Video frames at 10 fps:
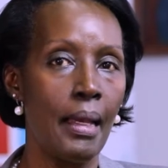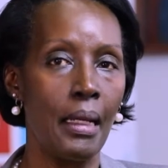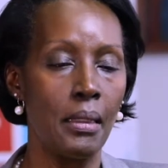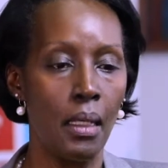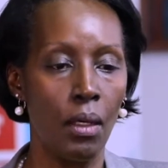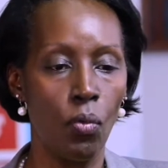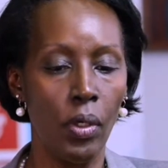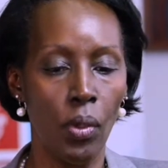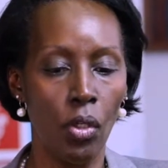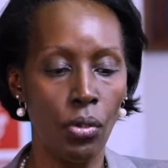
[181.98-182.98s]
that
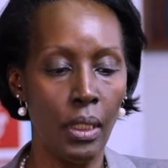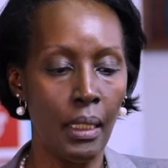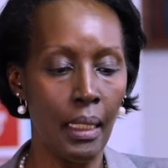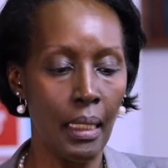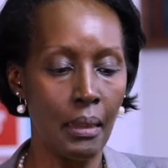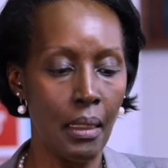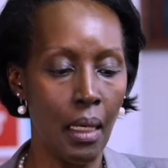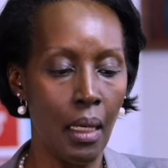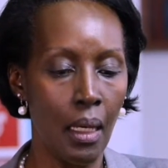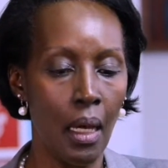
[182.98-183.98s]
we were looking at
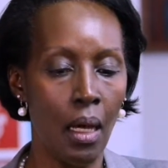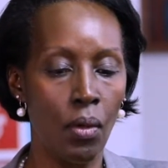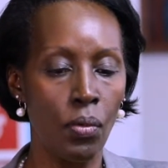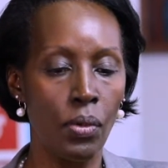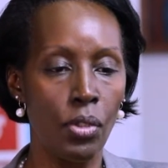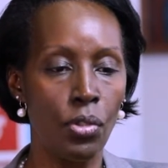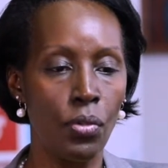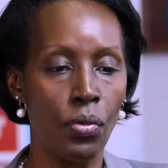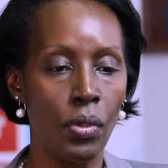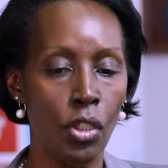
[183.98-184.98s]
how
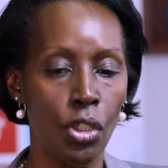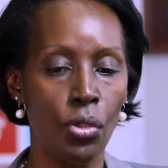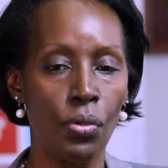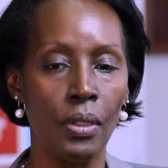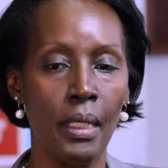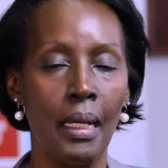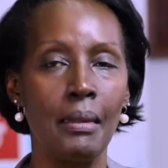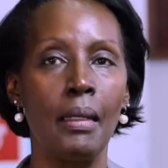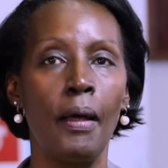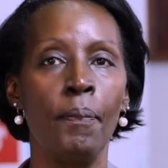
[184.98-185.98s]
to ensure
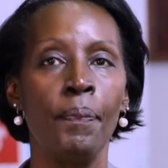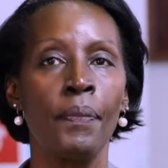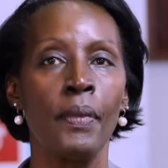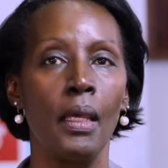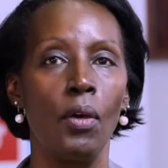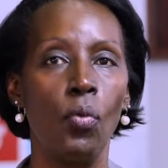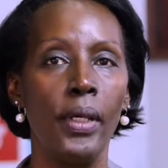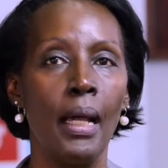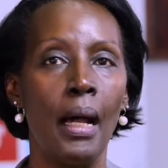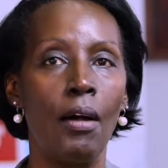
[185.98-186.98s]
that
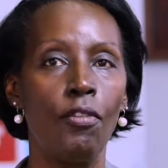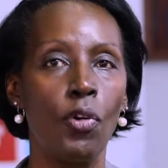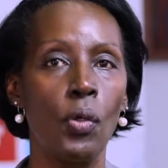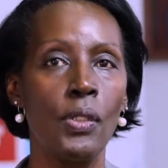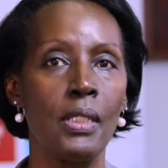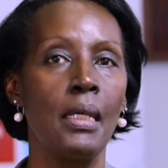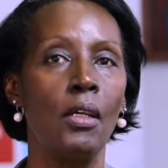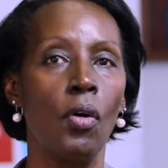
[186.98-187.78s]
we are focusing